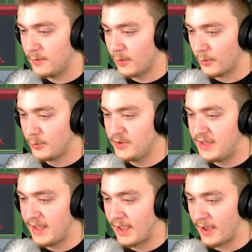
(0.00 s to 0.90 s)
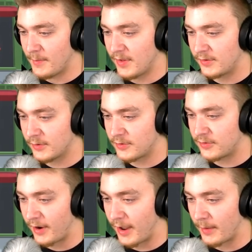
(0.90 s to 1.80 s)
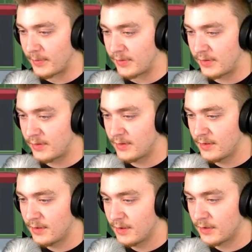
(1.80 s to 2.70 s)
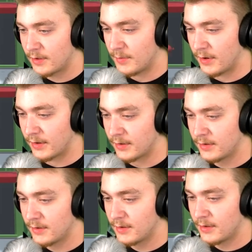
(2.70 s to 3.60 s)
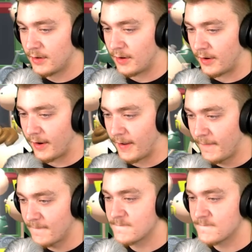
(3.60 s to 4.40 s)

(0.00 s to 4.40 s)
Oh yeah, Mr. Krabs. Come on. Alright.